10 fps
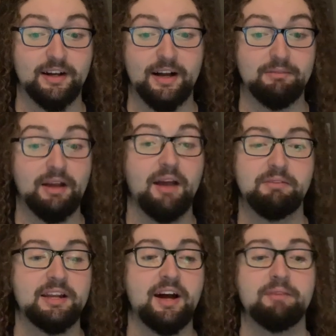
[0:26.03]
I
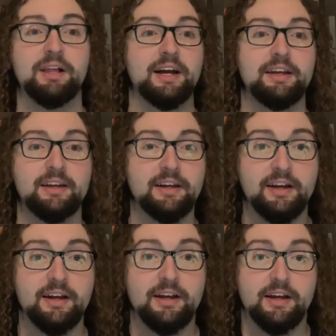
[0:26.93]
mean, I'm like
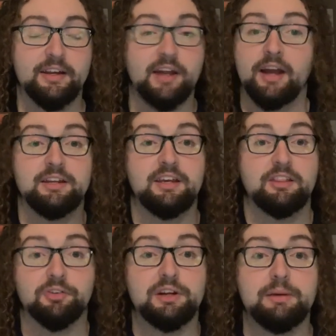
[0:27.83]

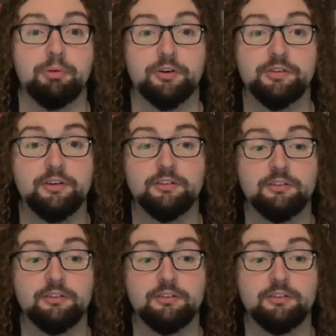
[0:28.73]
93%